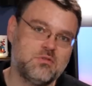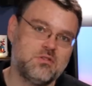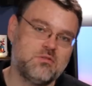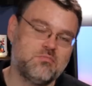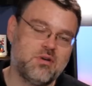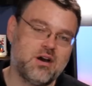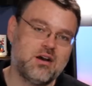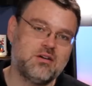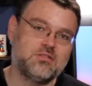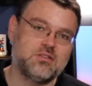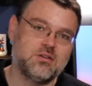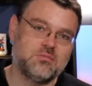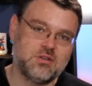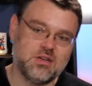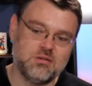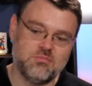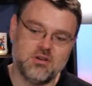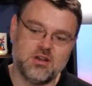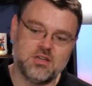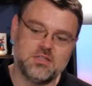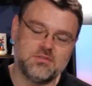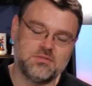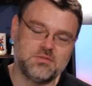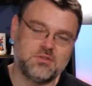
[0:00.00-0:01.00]
with a BIOS update
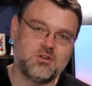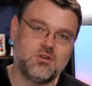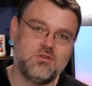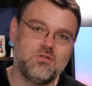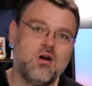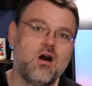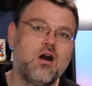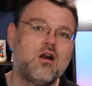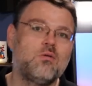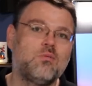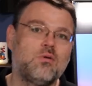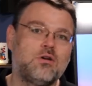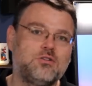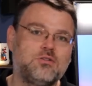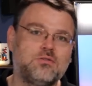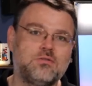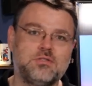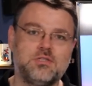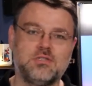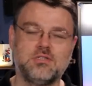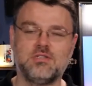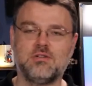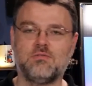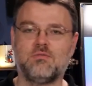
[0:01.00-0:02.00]
because of certain hardware
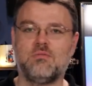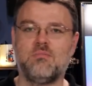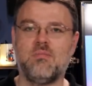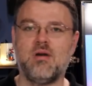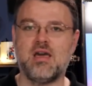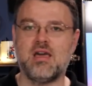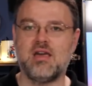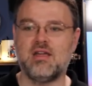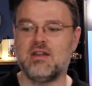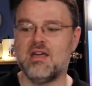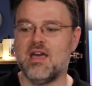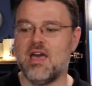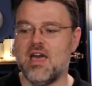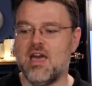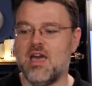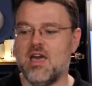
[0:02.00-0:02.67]
choices that were made.